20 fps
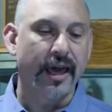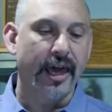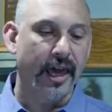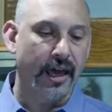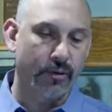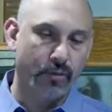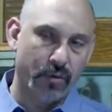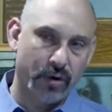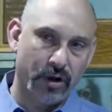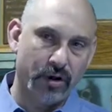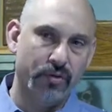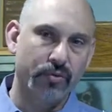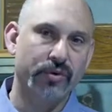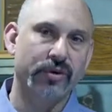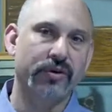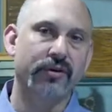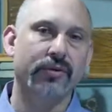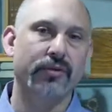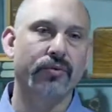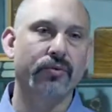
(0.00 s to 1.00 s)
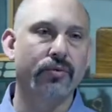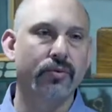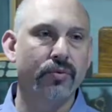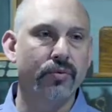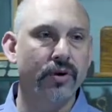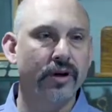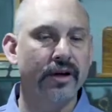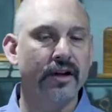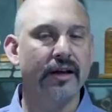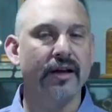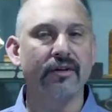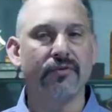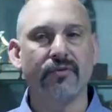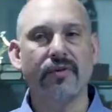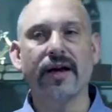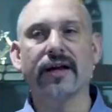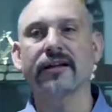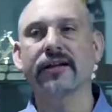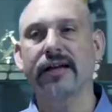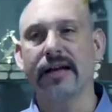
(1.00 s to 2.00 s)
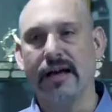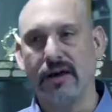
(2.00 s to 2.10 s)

it will really affect the